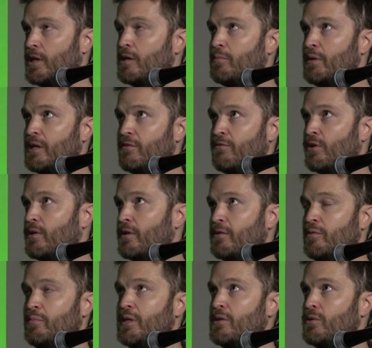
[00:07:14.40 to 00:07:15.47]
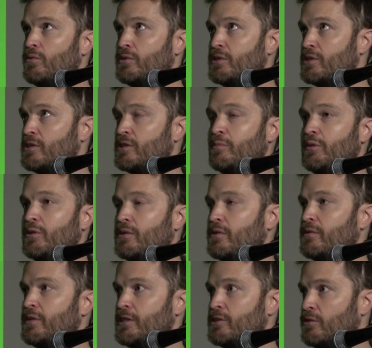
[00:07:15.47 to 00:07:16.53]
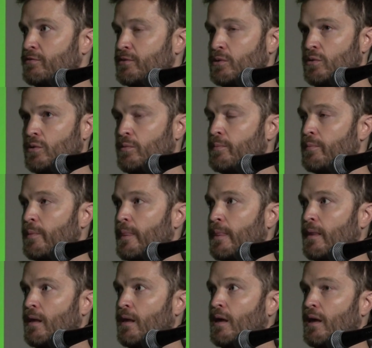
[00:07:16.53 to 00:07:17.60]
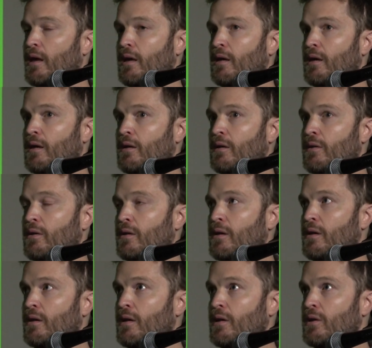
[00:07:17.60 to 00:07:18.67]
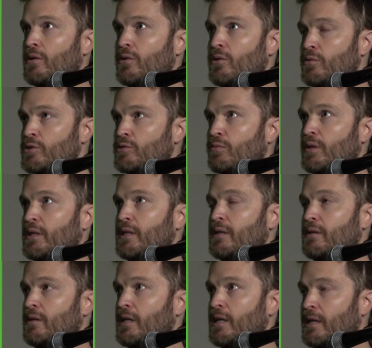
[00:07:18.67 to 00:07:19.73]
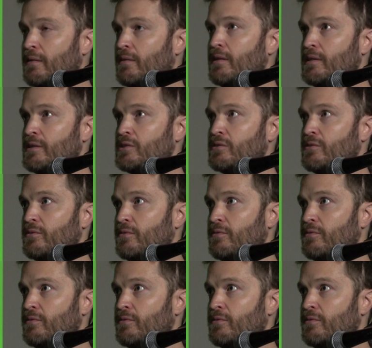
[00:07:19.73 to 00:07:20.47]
converted to be used similar to diesel fuel. And usually in these